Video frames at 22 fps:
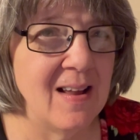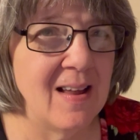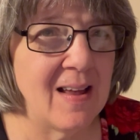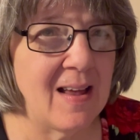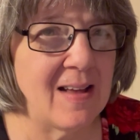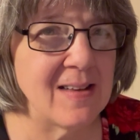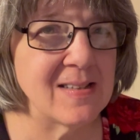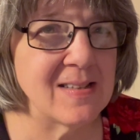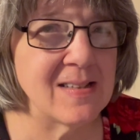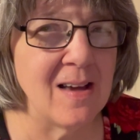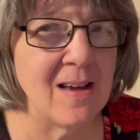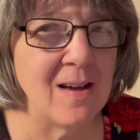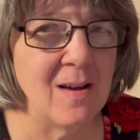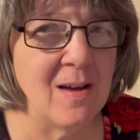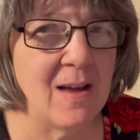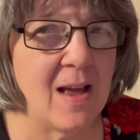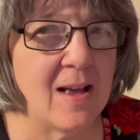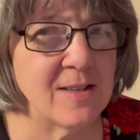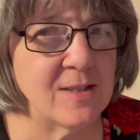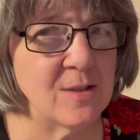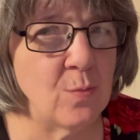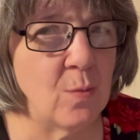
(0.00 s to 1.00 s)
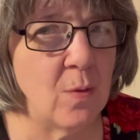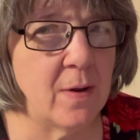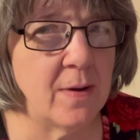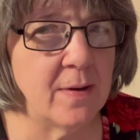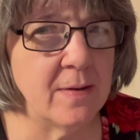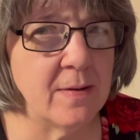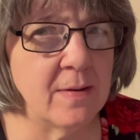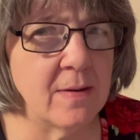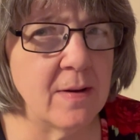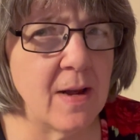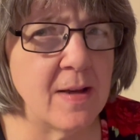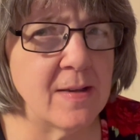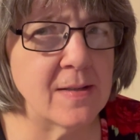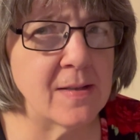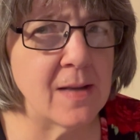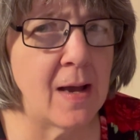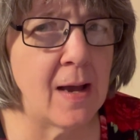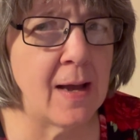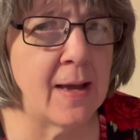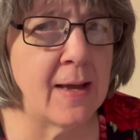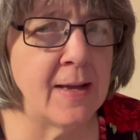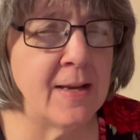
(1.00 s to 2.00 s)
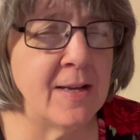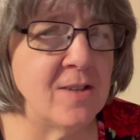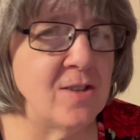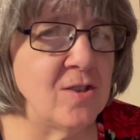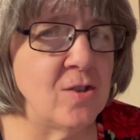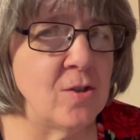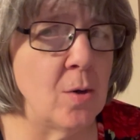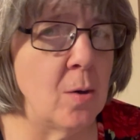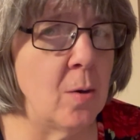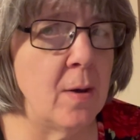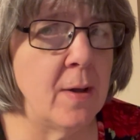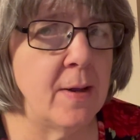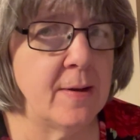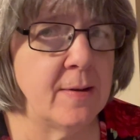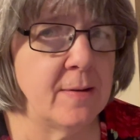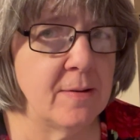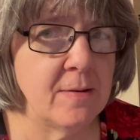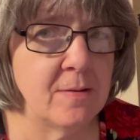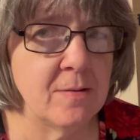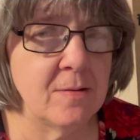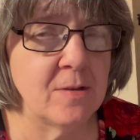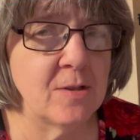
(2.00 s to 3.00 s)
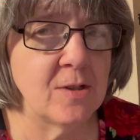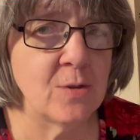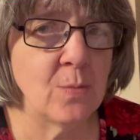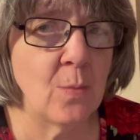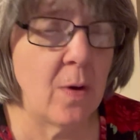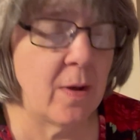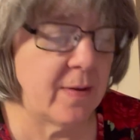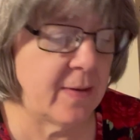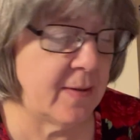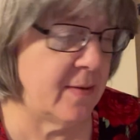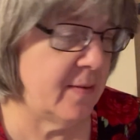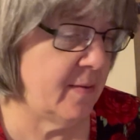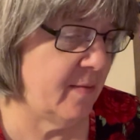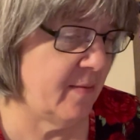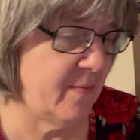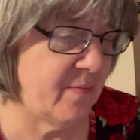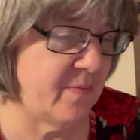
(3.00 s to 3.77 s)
Yes, S1, SI joint swollen.